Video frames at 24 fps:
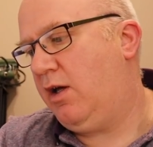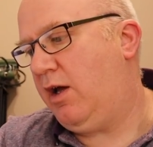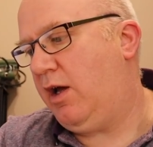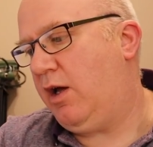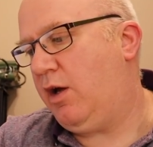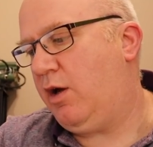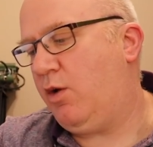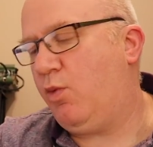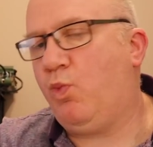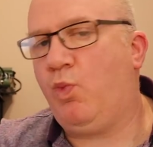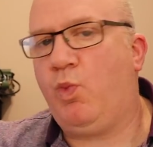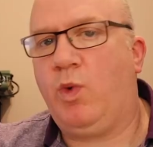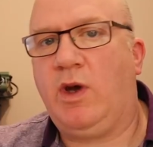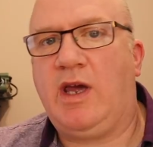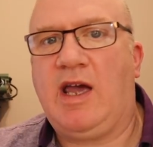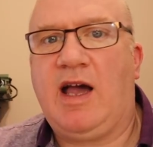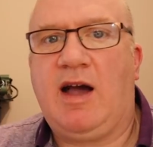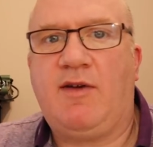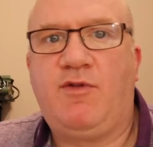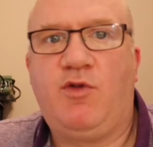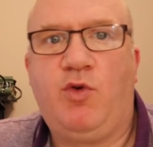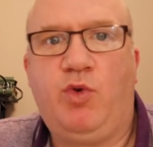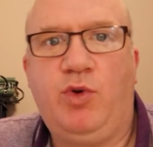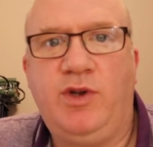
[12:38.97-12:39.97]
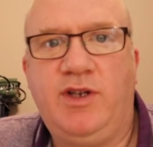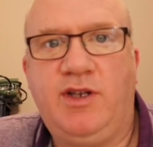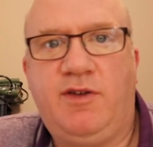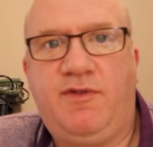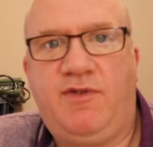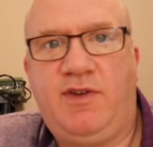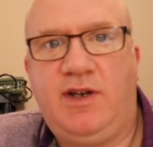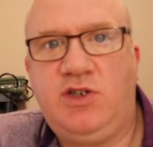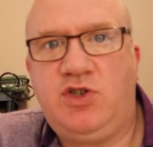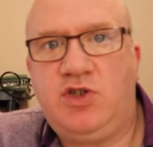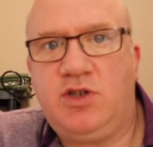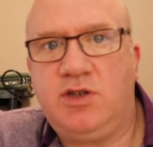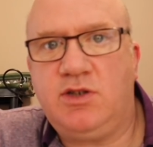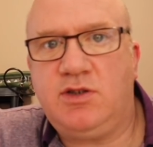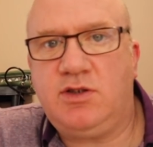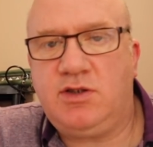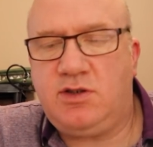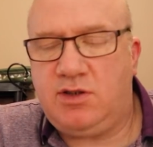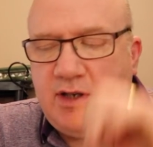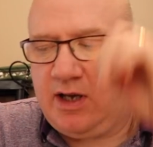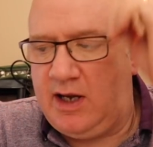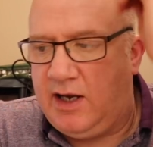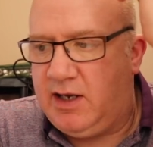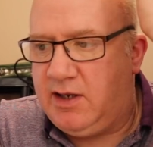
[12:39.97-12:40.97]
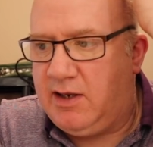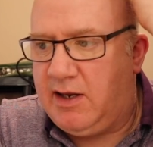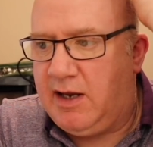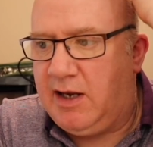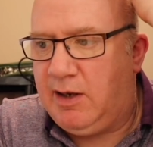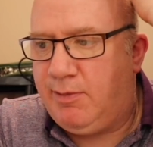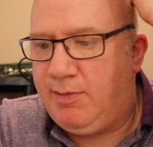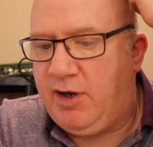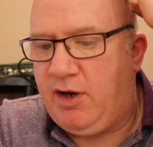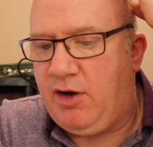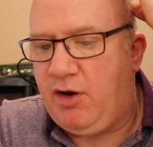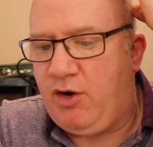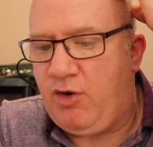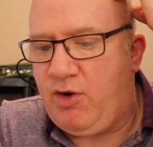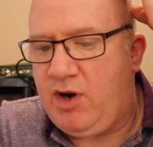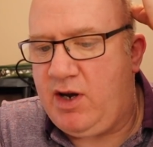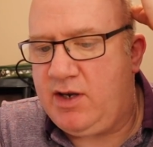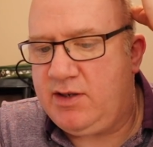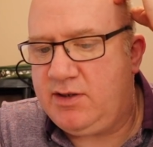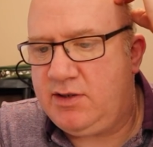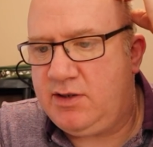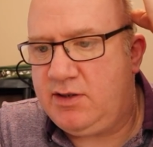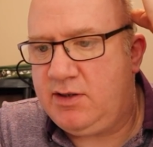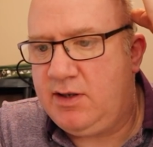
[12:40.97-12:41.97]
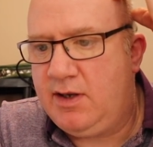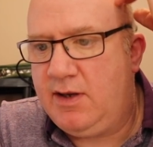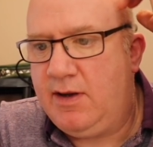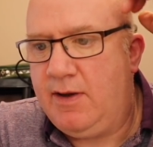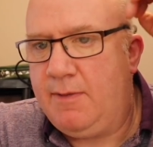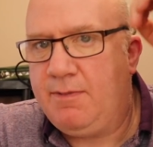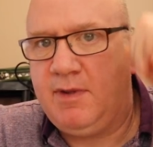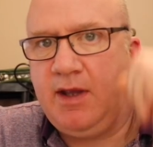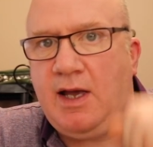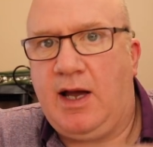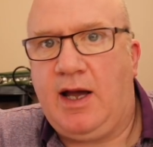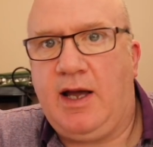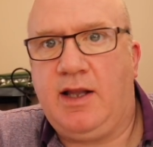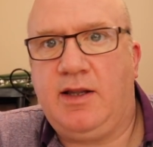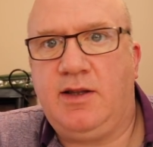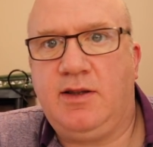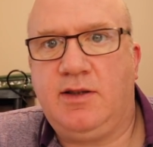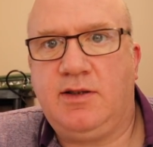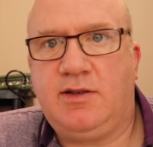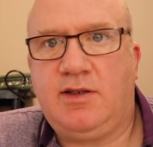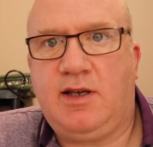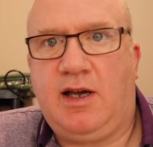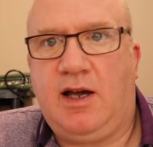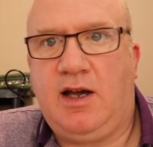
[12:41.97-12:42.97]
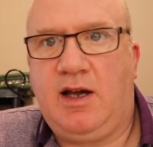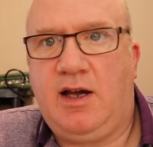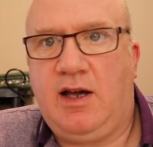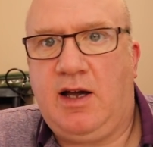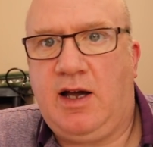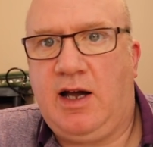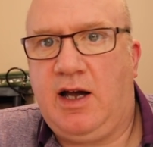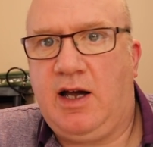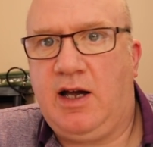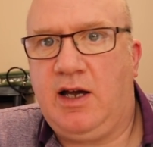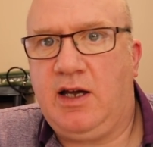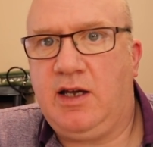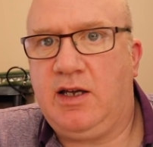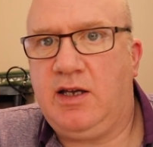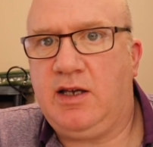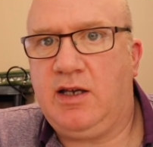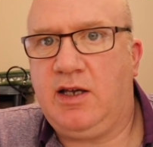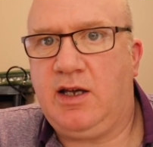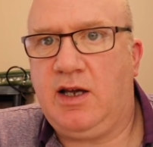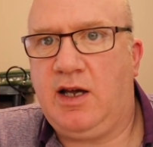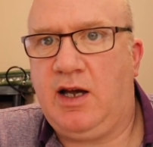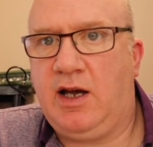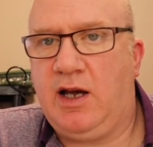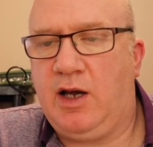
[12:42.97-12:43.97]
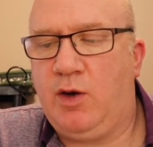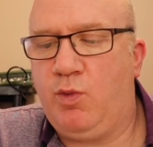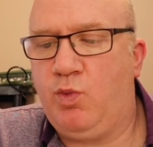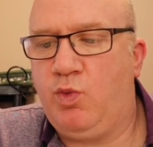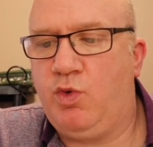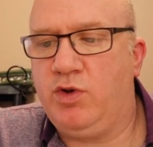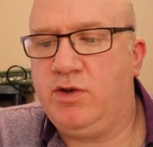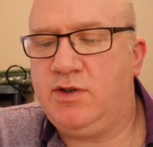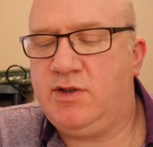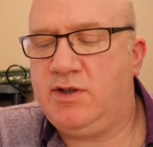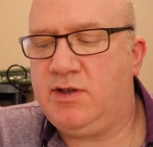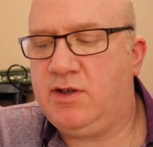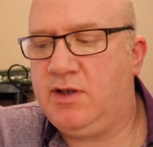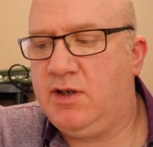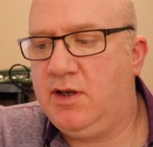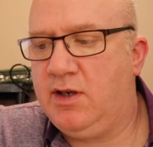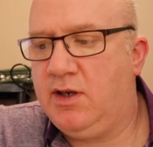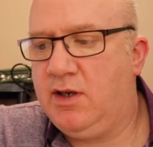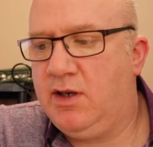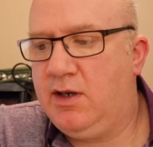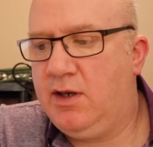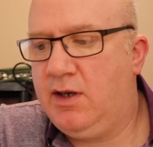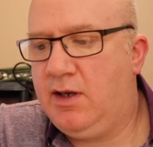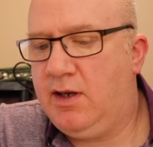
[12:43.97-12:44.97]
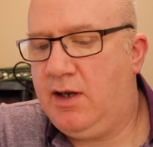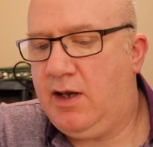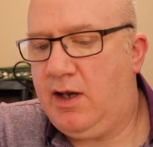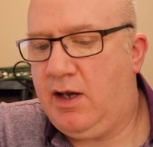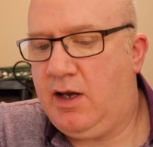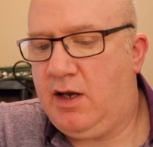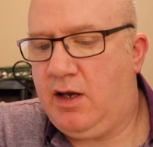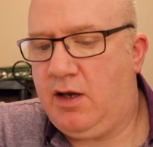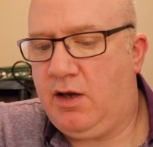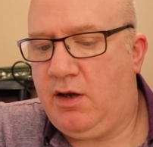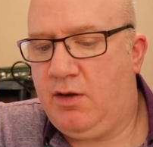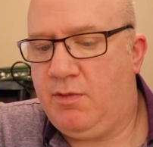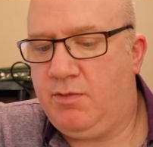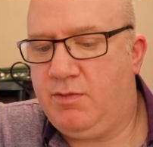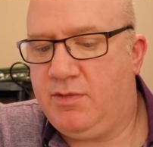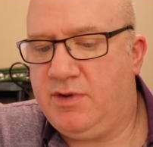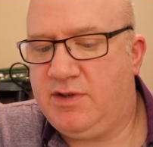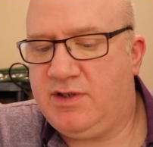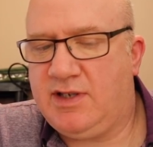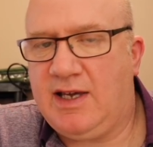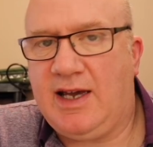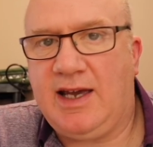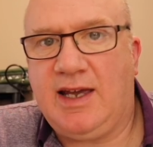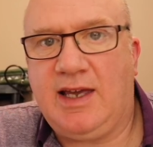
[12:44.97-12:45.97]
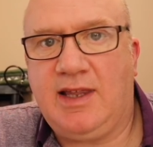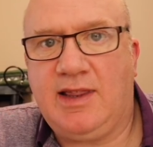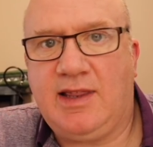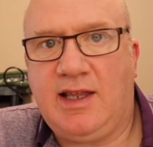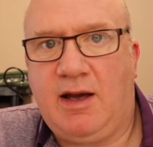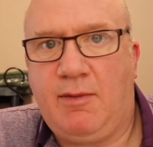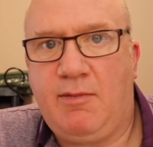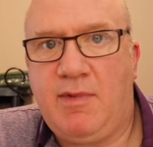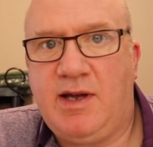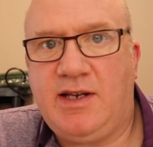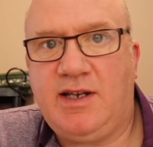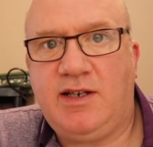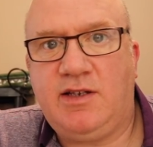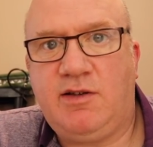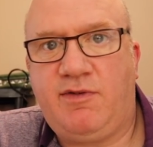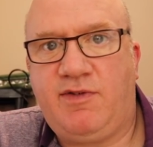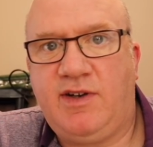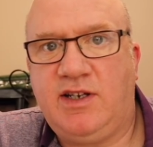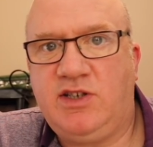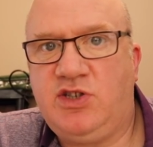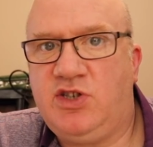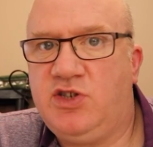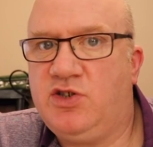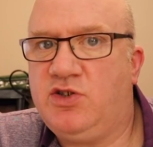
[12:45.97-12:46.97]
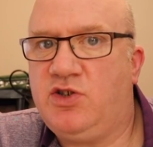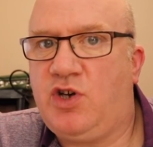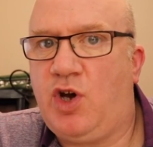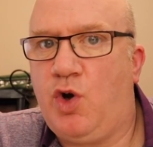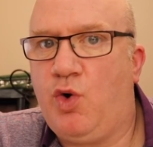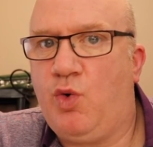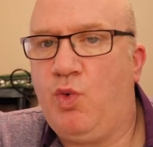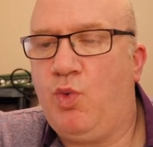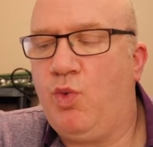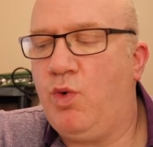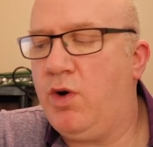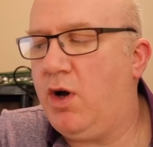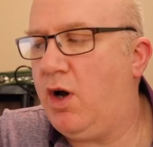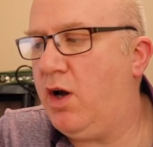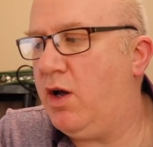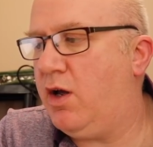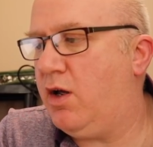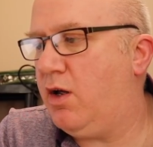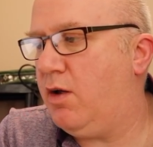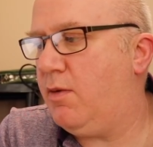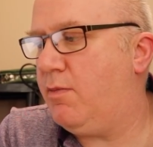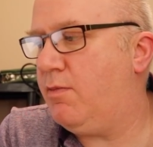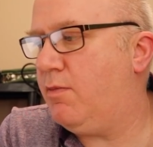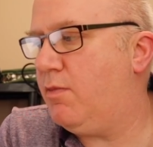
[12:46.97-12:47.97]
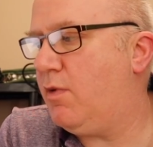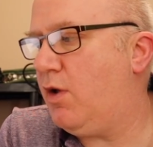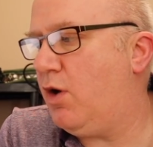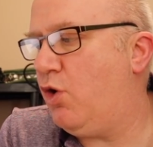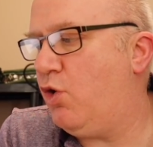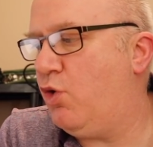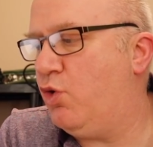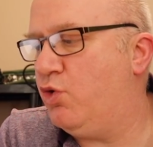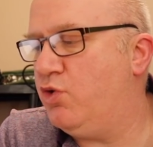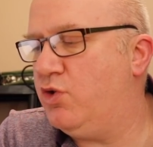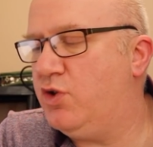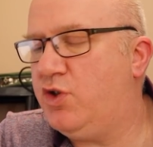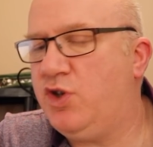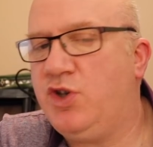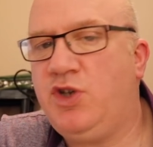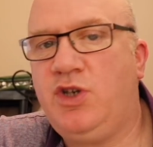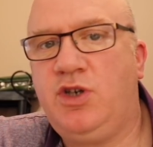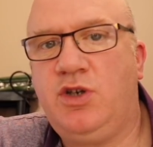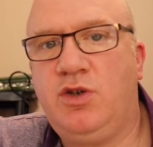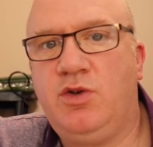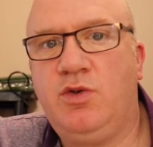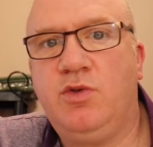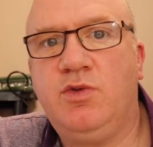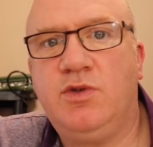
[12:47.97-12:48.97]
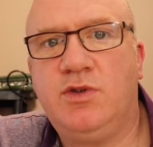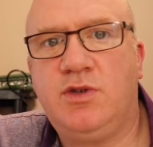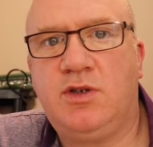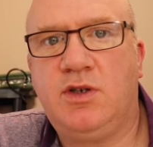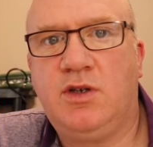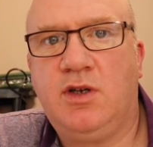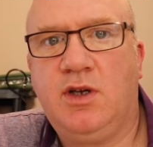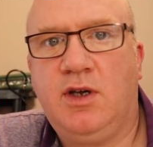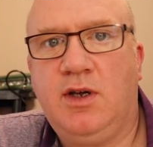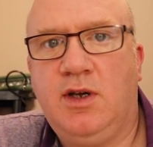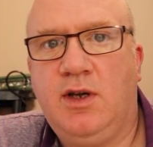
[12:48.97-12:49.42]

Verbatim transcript: we have all these features in APRS, and I would say that many of these features go underused.